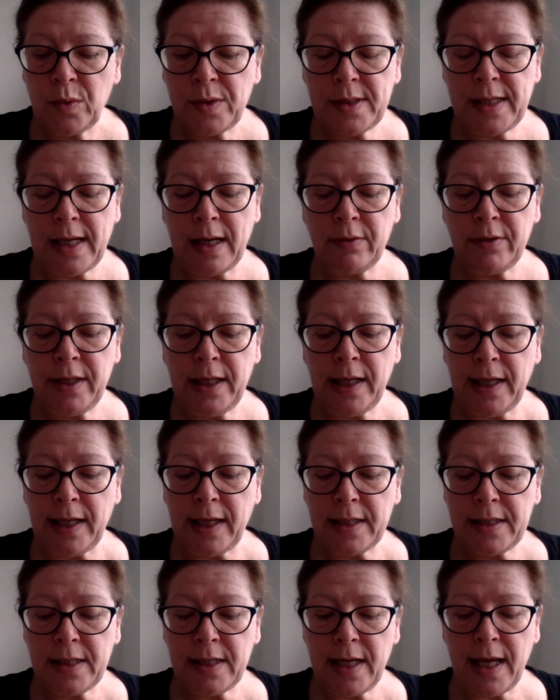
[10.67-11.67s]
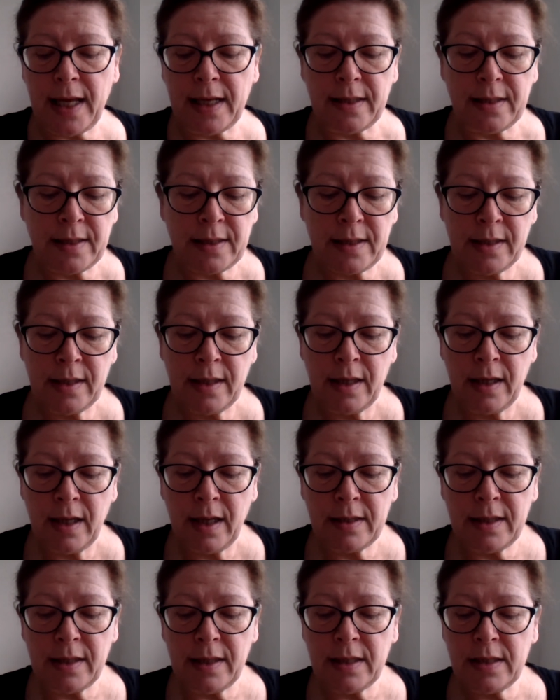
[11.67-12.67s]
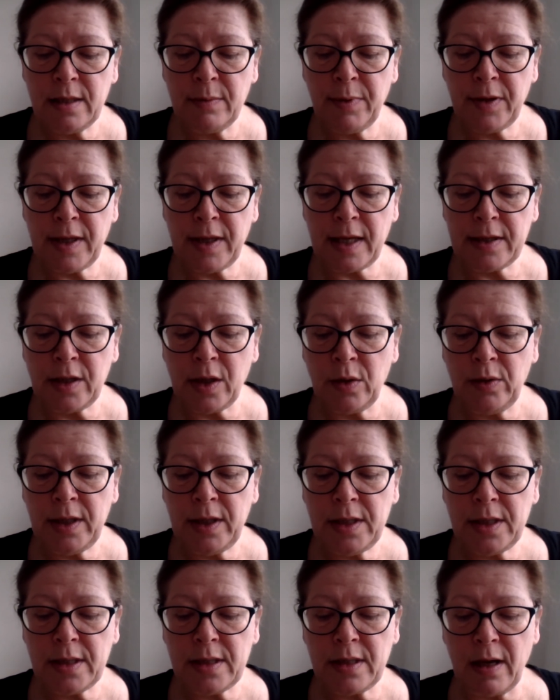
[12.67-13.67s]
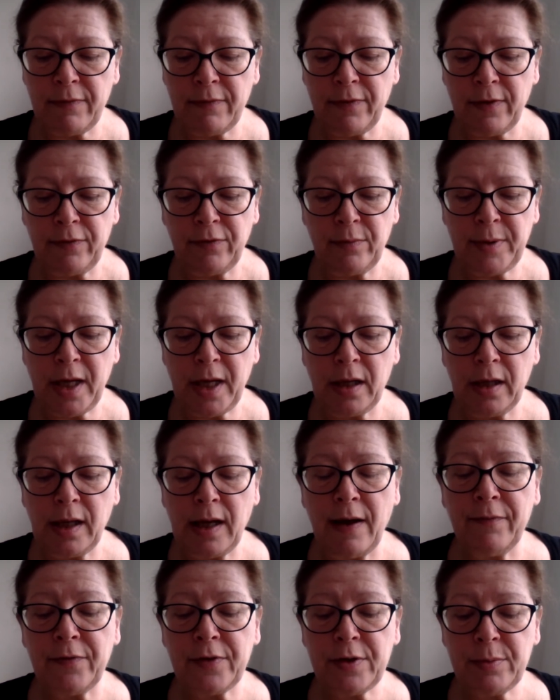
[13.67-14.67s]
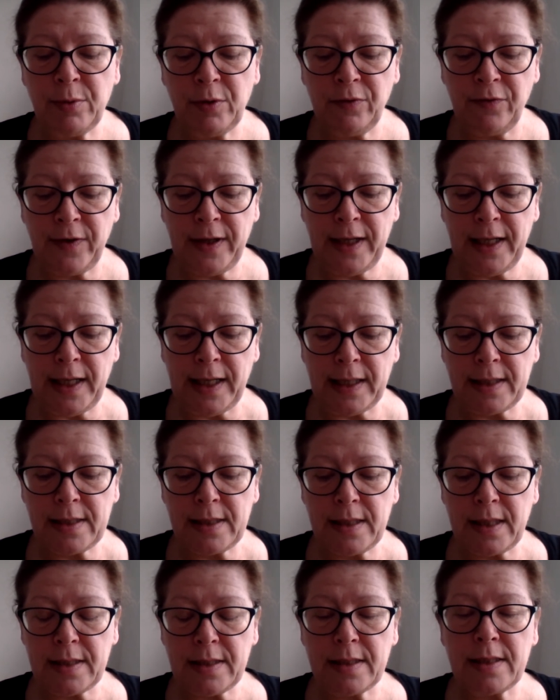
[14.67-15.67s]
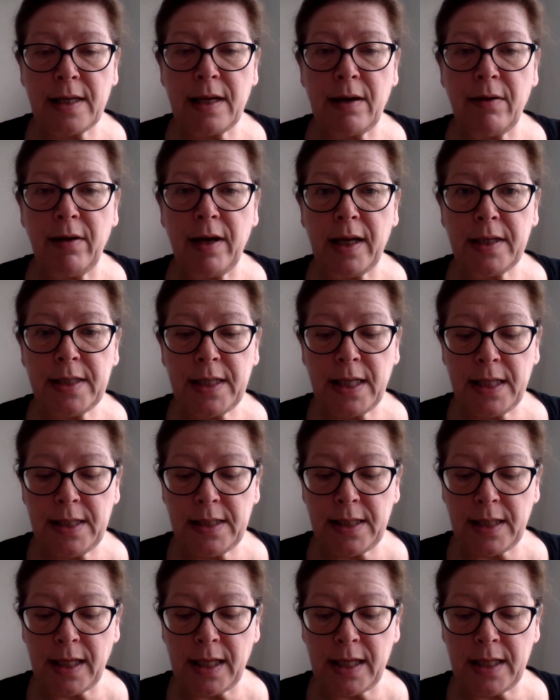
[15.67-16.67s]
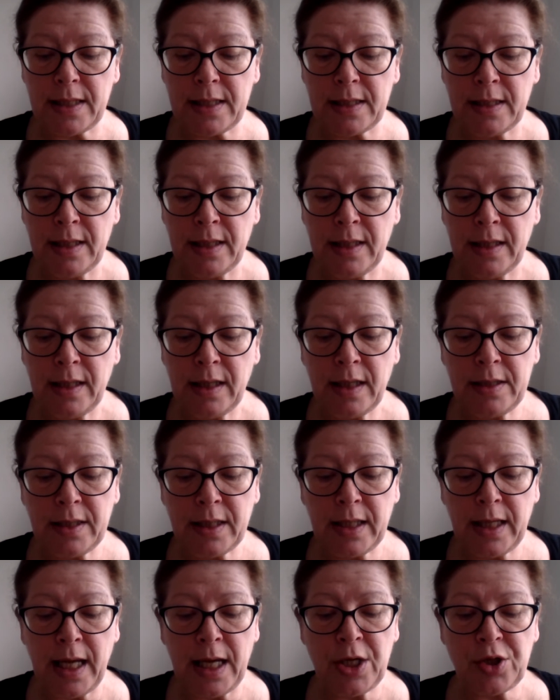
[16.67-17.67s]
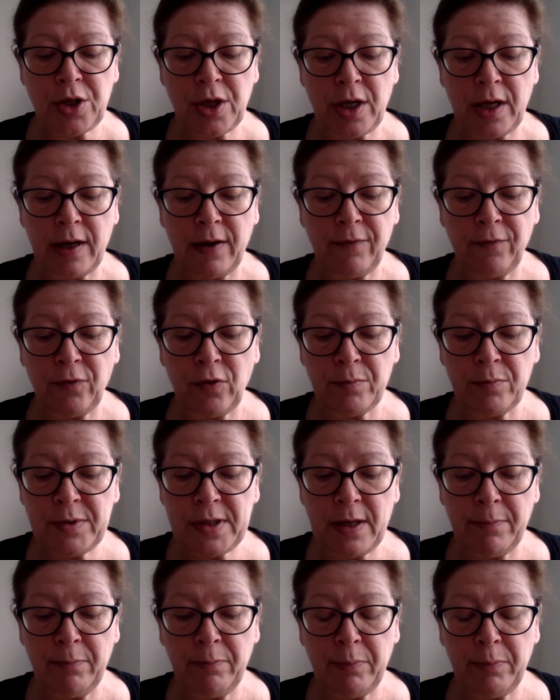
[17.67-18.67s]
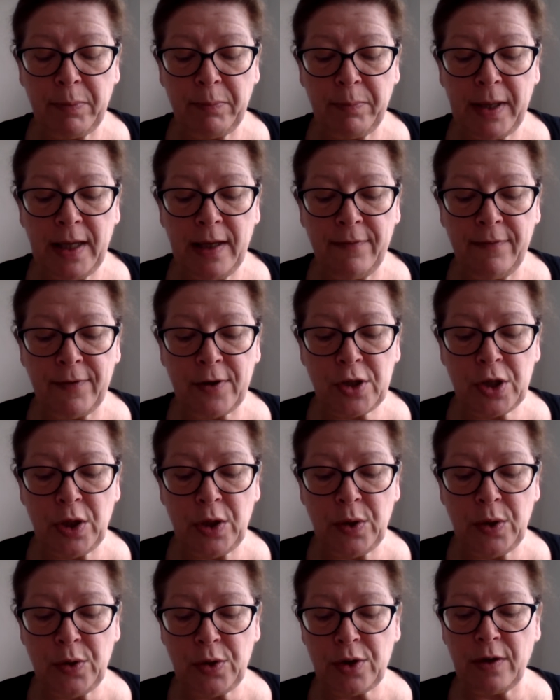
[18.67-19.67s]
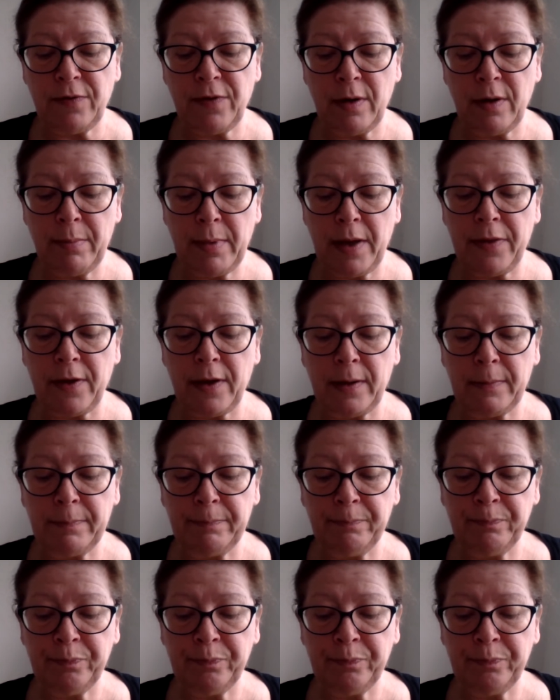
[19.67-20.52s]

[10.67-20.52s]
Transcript: was now nearly at an end, and Elizabeth had only to suffer from the uncomfortable feelings necessarily attending it, and occasionally from some peevish allusion of her mother.